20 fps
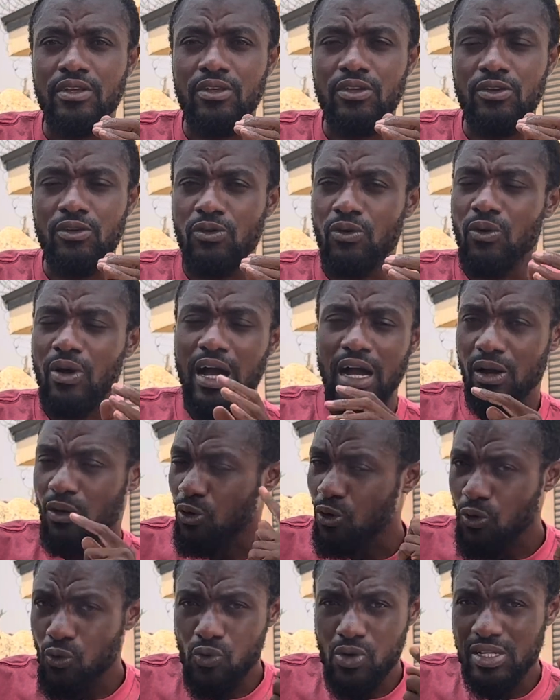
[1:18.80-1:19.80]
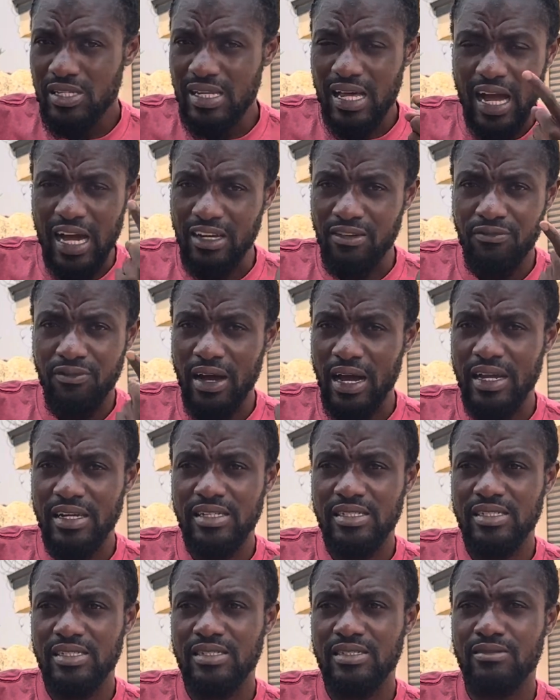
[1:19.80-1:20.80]
You know, I always
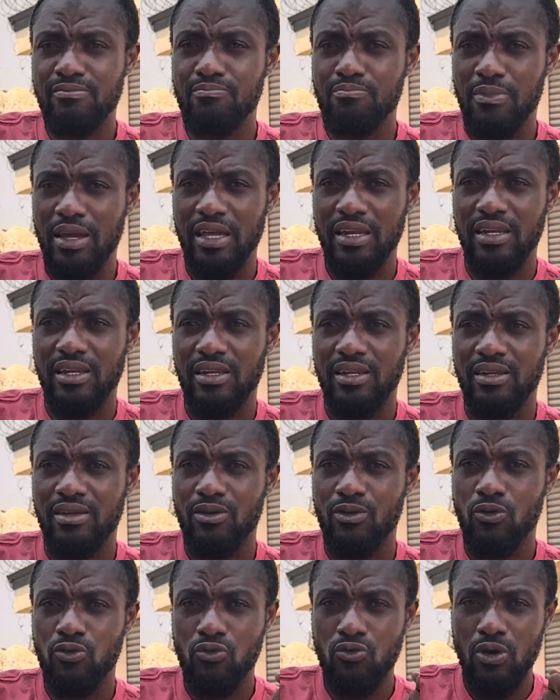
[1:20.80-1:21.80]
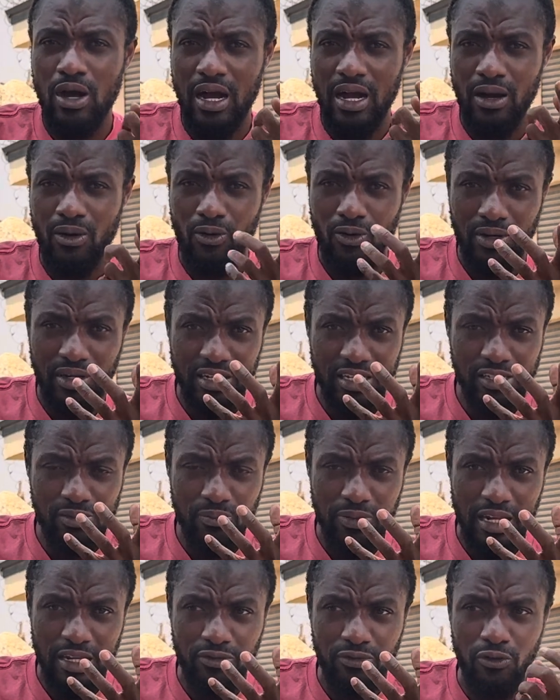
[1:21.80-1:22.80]
advise men who are on this
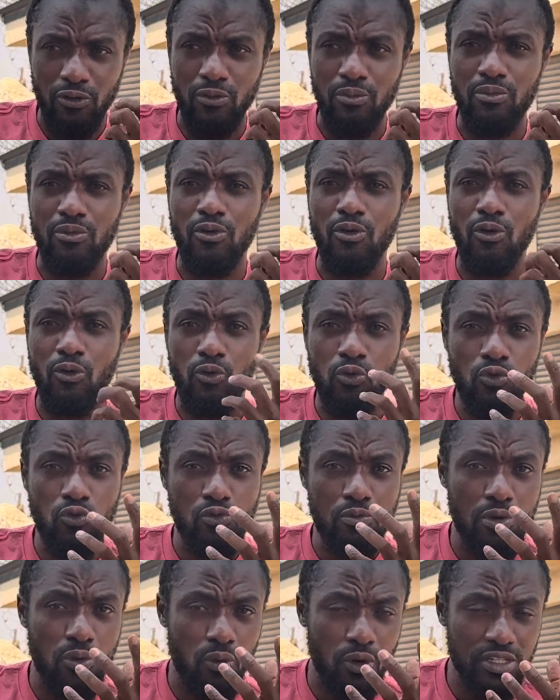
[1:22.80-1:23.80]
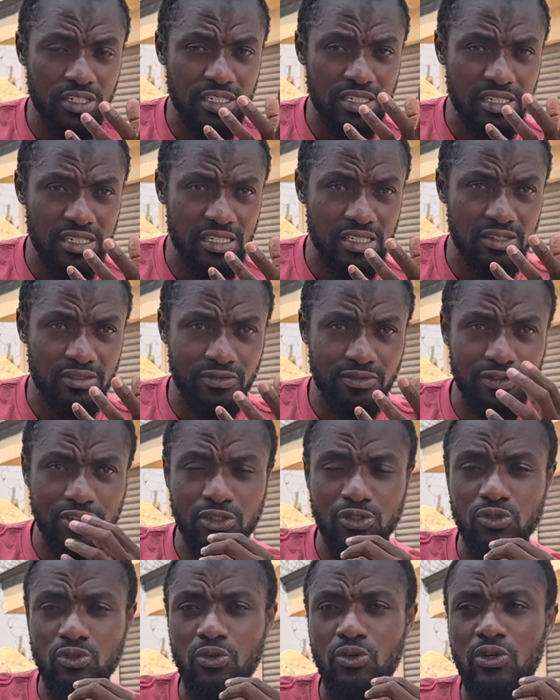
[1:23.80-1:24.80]
platform or who will be watching this
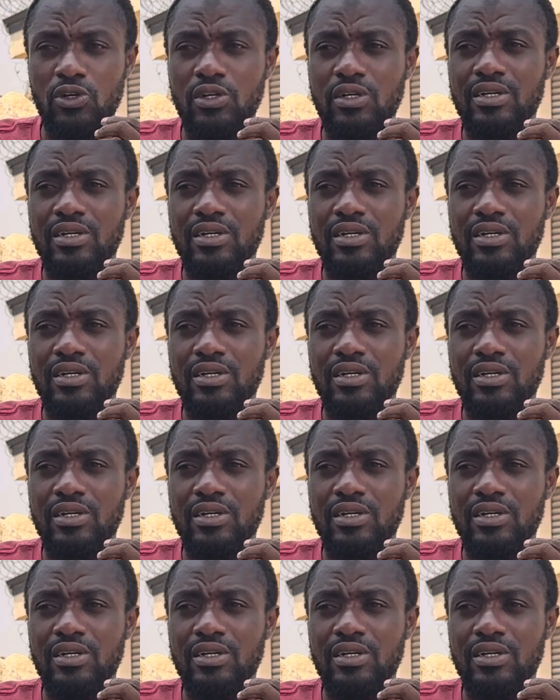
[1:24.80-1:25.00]
video